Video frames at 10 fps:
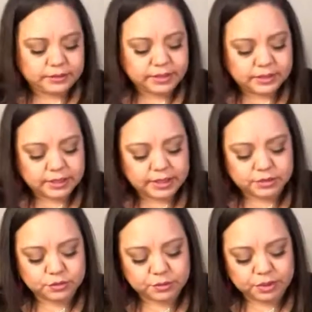I just had
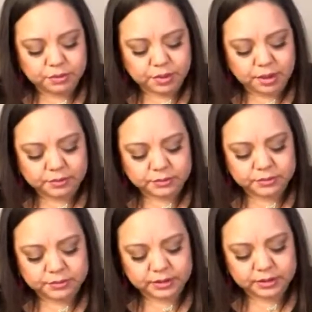too many
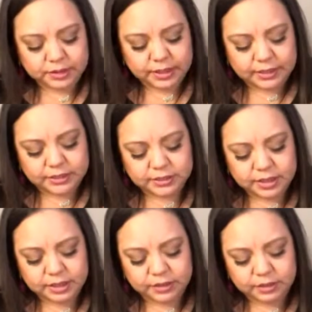problems with it that I just
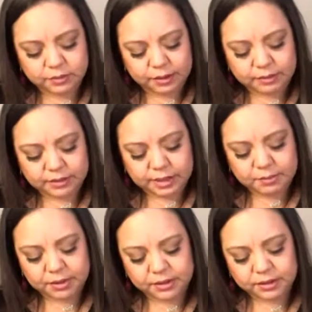kind of did away with
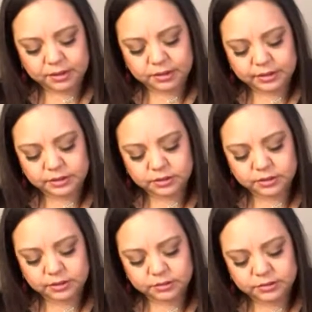that method, and I
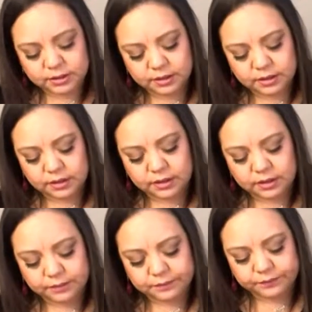started using the
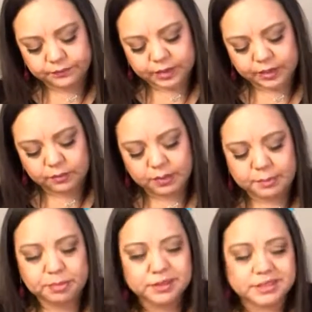like where
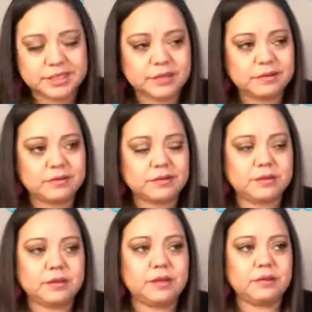I print it.
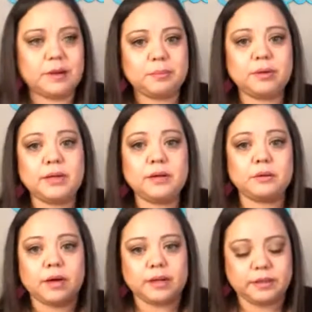Either I print it
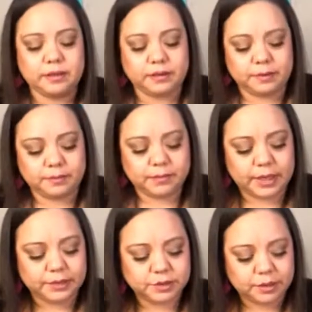or
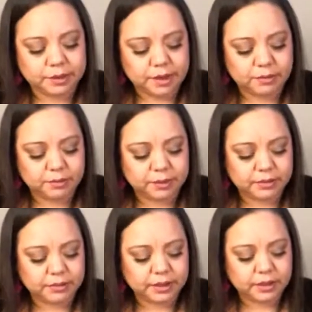I draw it out with
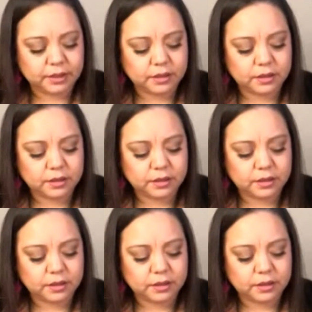my Cricut,